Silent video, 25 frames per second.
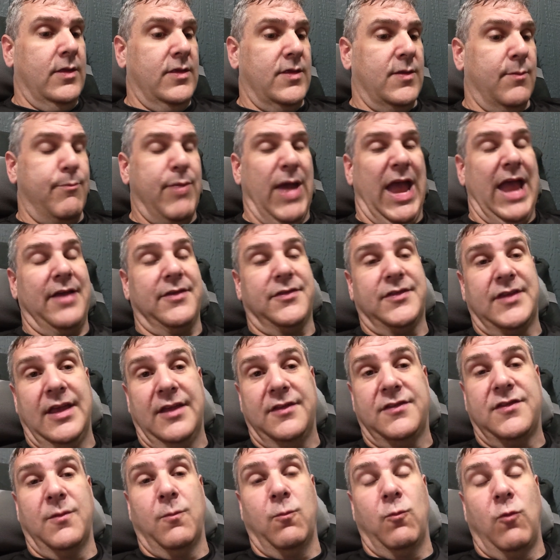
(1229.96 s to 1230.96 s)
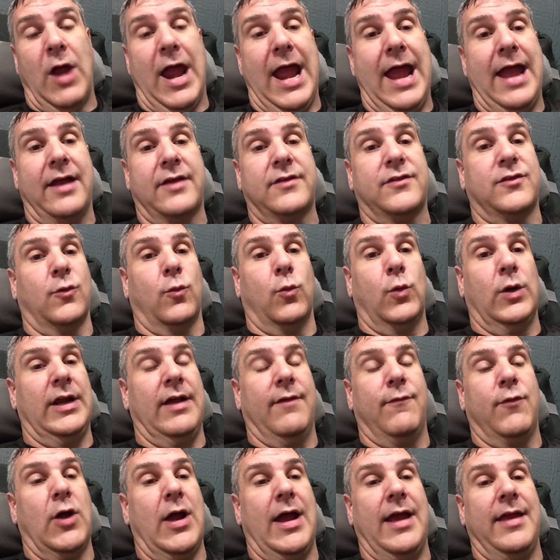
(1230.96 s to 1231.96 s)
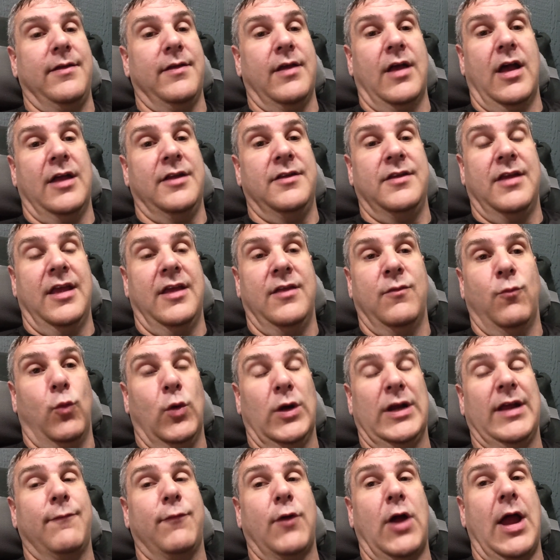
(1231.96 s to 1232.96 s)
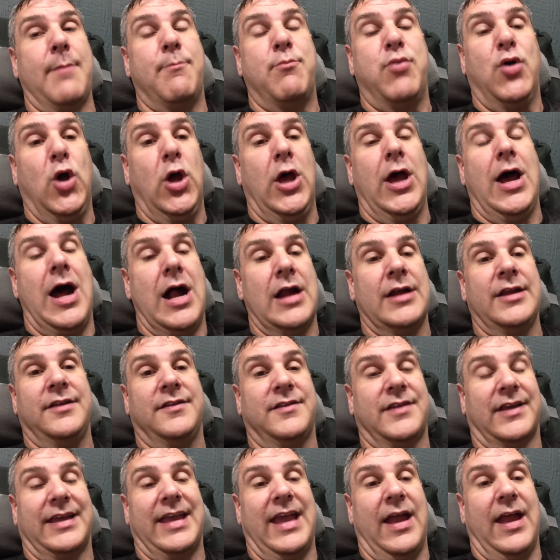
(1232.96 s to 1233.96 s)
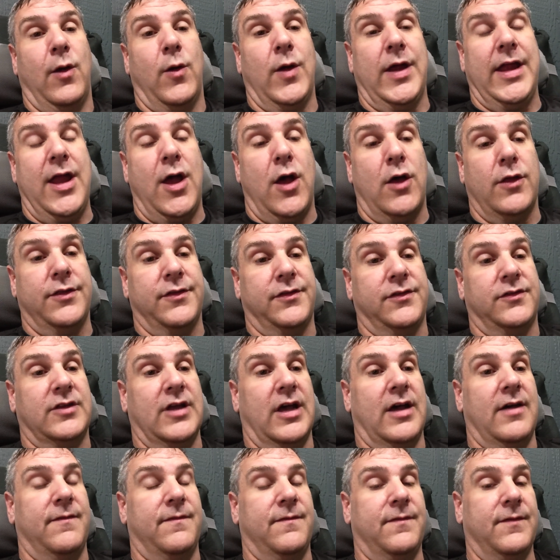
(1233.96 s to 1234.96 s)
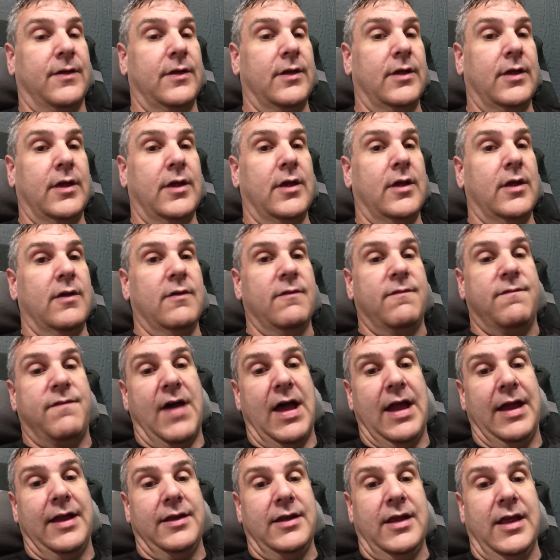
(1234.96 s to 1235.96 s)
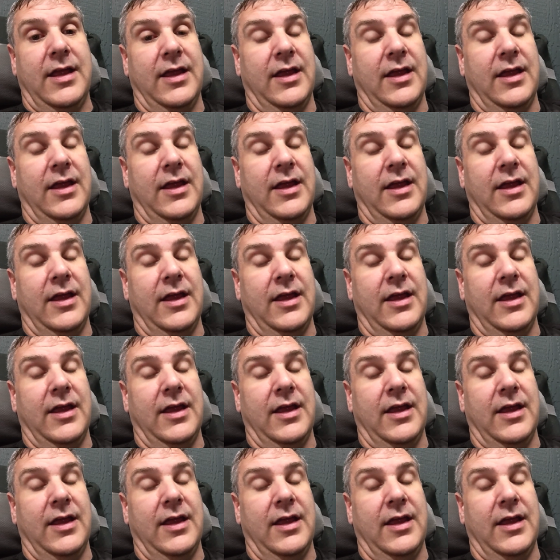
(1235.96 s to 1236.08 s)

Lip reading: The baskets and racks or whatever I put on it to carry all the stuff, fine.